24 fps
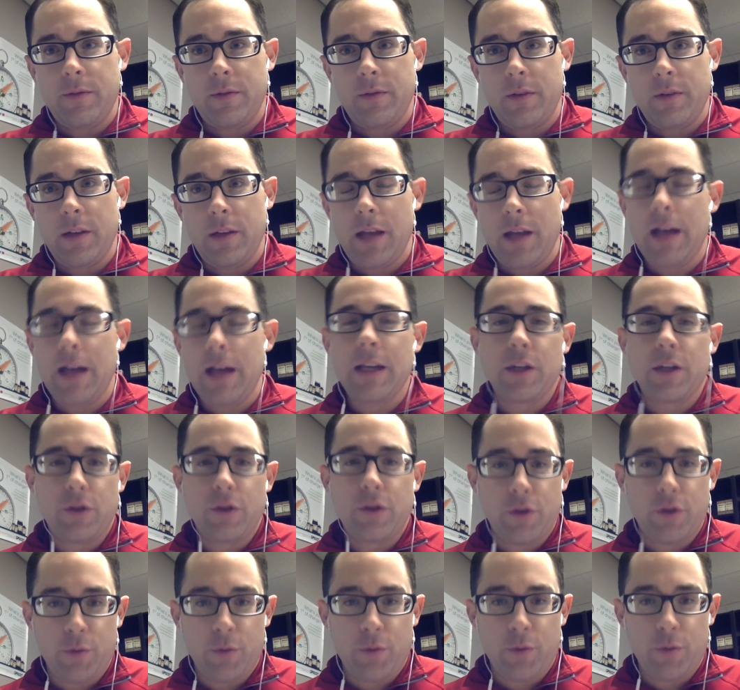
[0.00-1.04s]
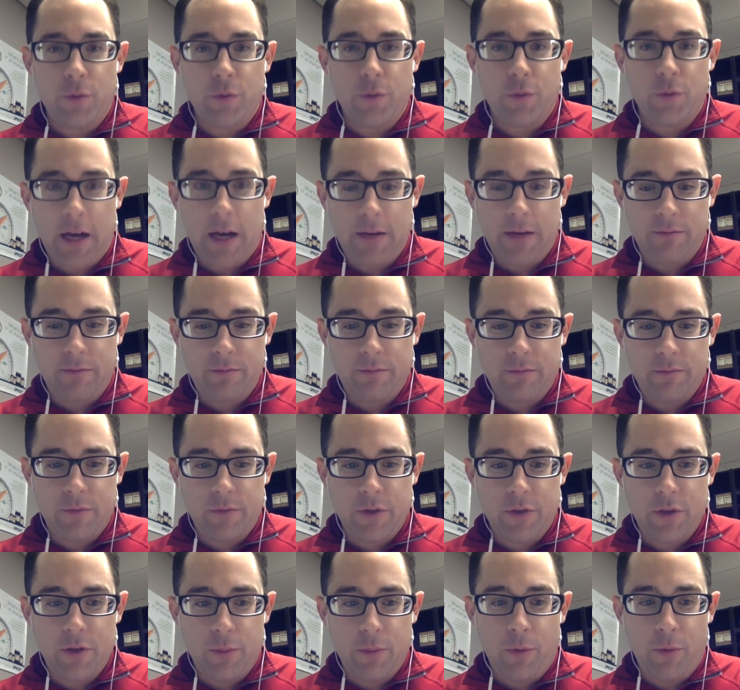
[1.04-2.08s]
a lot of issues with her gut,
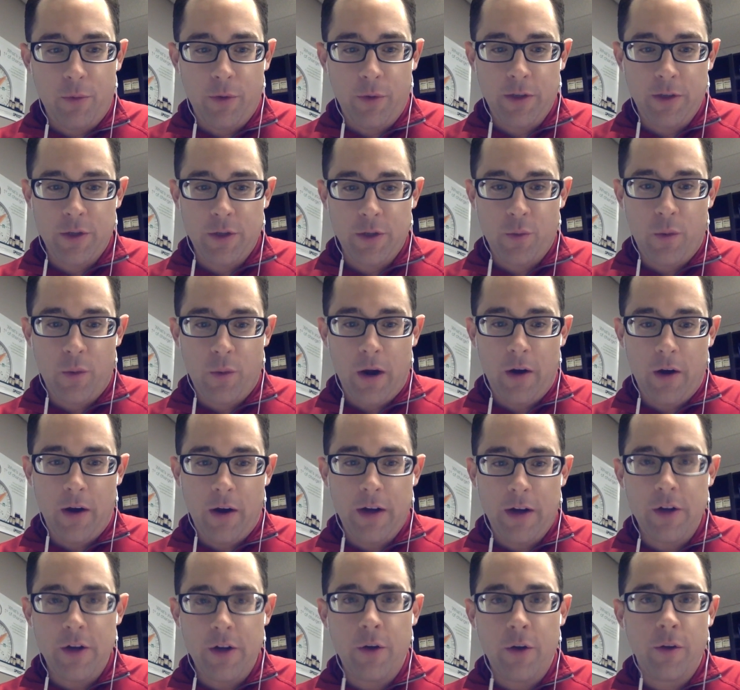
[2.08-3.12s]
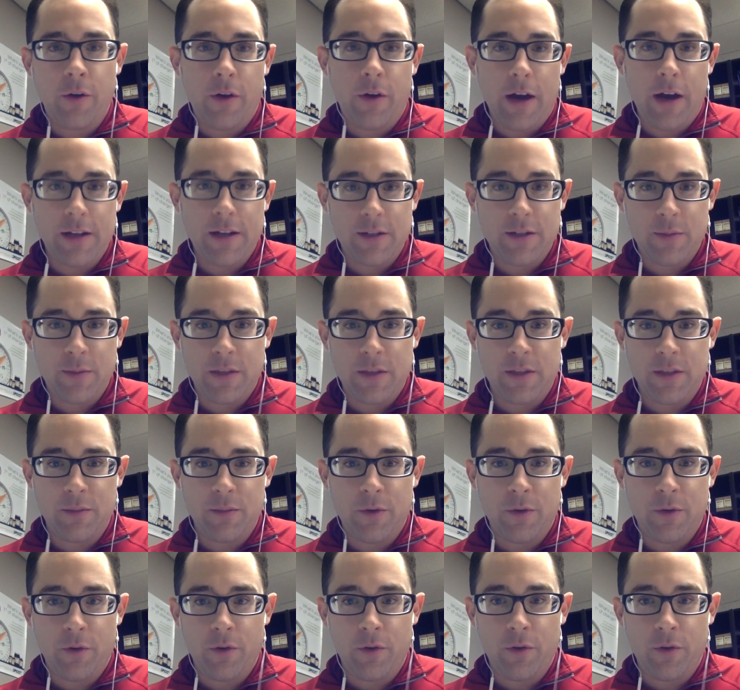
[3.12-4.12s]
to the point to where I know there has to be some